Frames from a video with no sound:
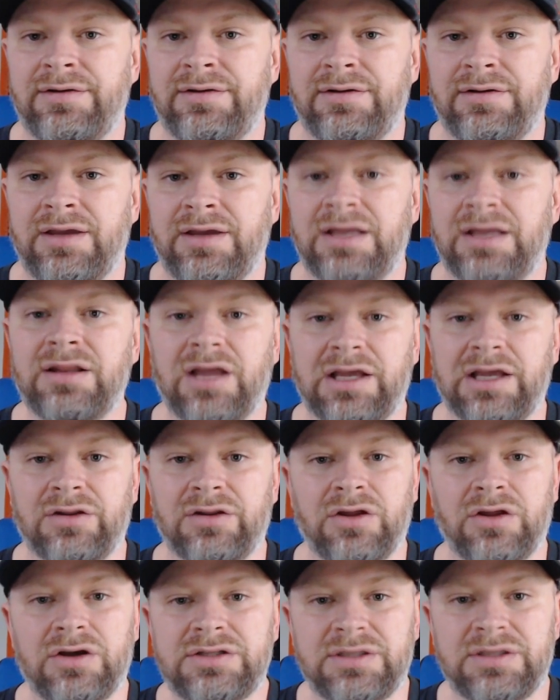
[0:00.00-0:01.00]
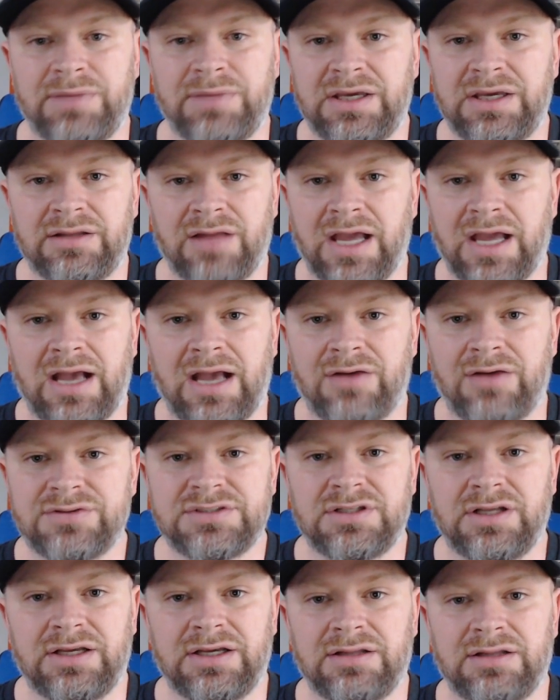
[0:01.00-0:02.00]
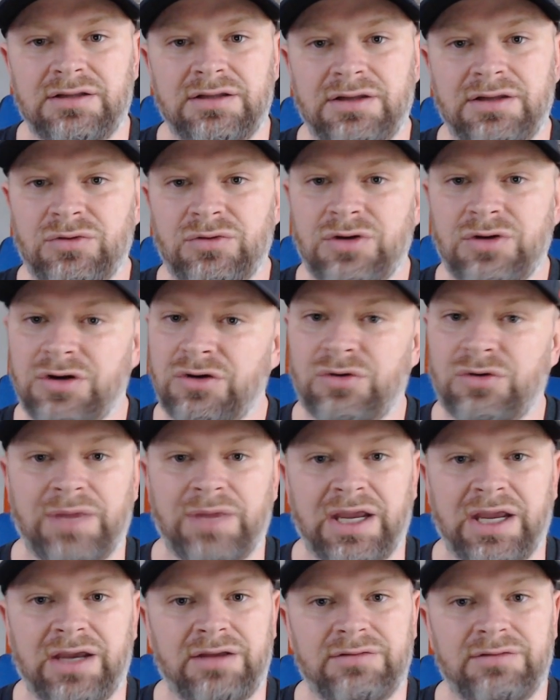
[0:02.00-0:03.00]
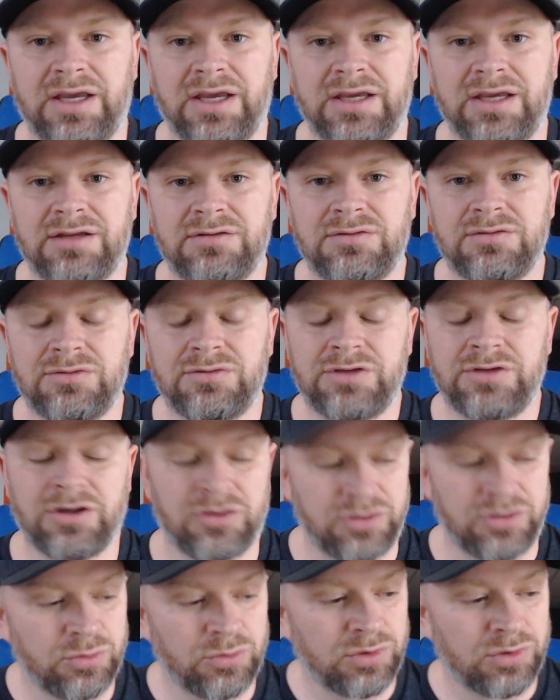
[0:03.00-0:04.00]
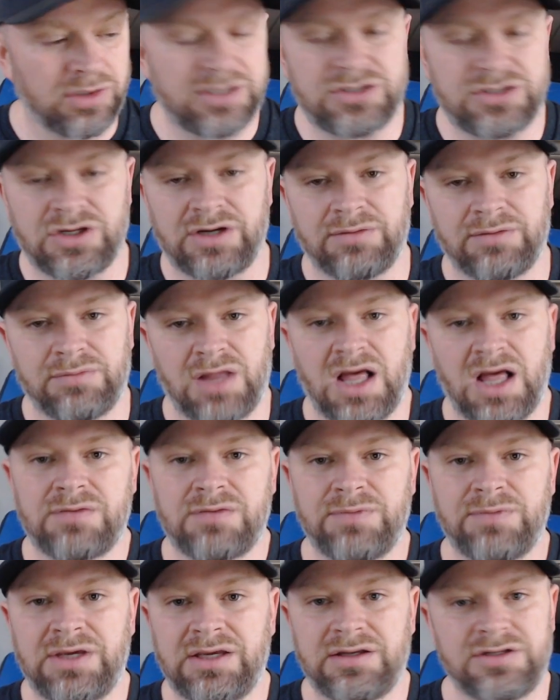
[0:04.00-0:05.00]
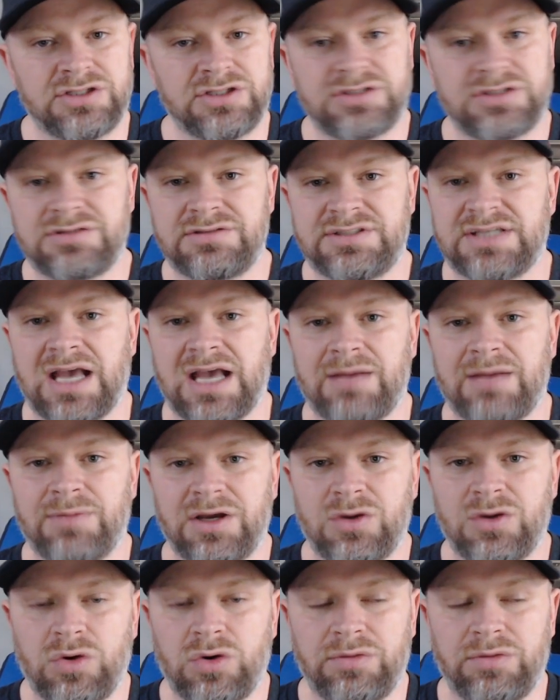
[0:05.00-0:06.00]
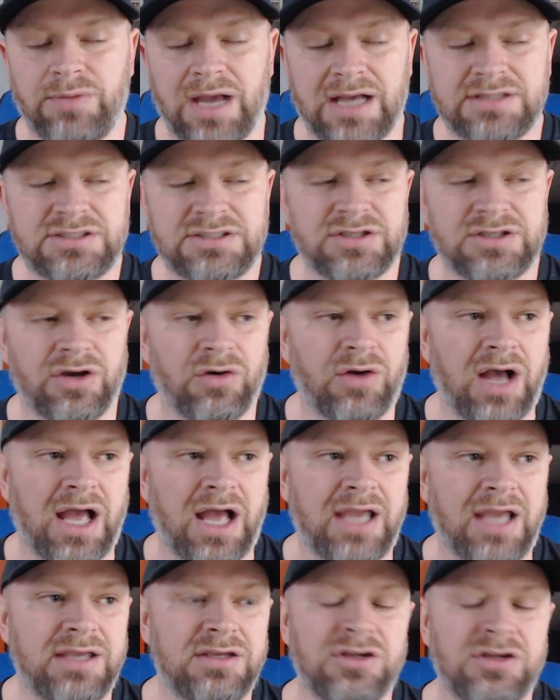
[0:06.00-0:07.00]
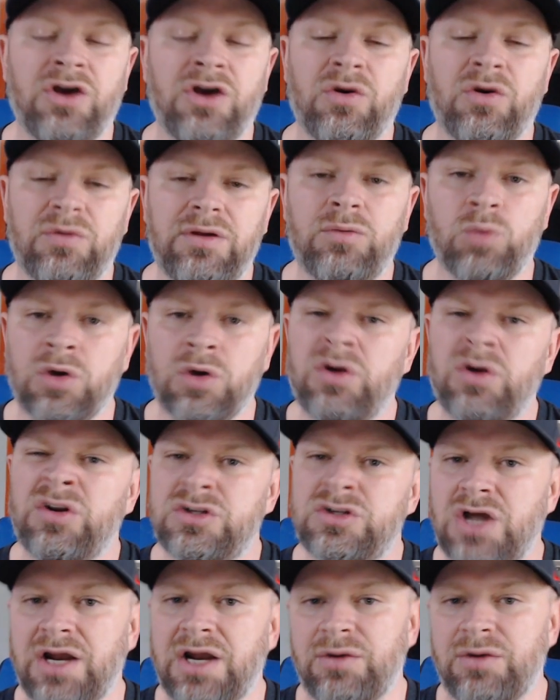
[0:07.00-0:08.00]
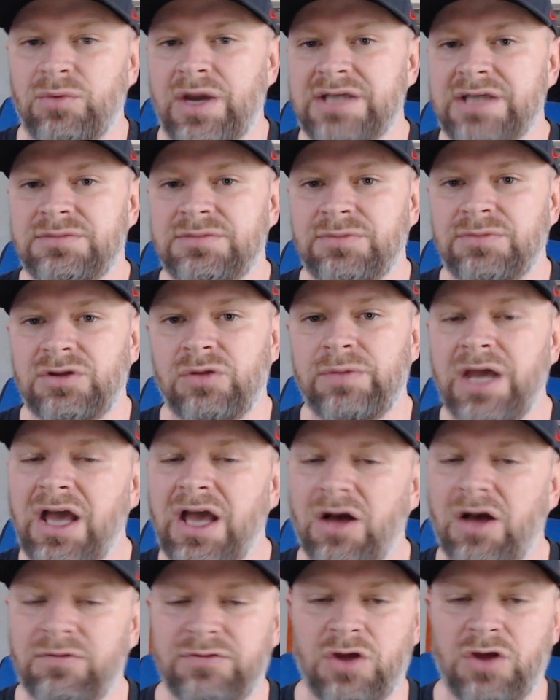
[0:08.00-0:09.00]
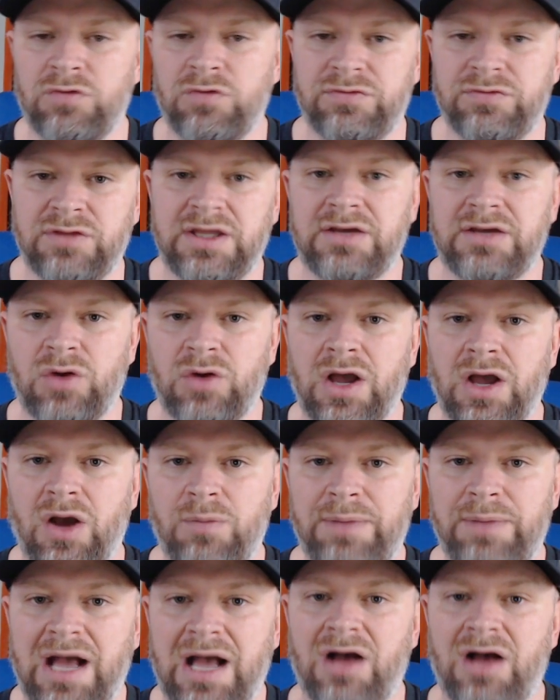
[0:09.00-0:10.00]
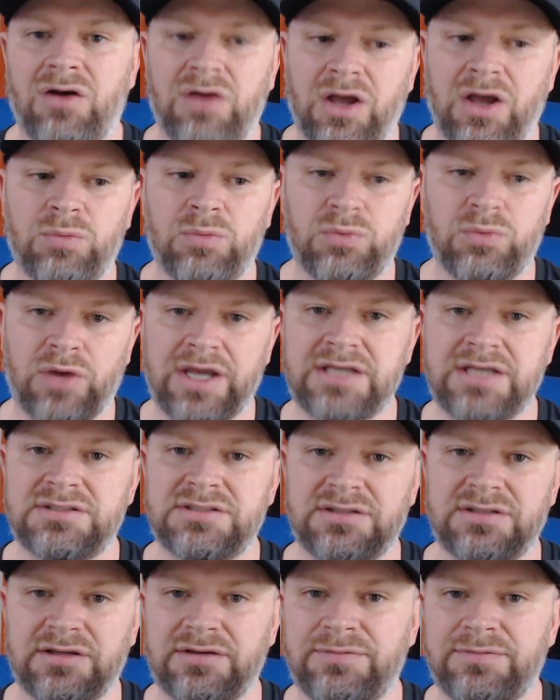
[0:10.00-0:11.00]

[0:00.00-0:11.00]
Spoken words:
looked at me like I was like a little girl, man. Like, are you really trying to block me and just sack my quarterback? So we're going to try to raise him a little bit. Hopefully it'll help out, help raise the,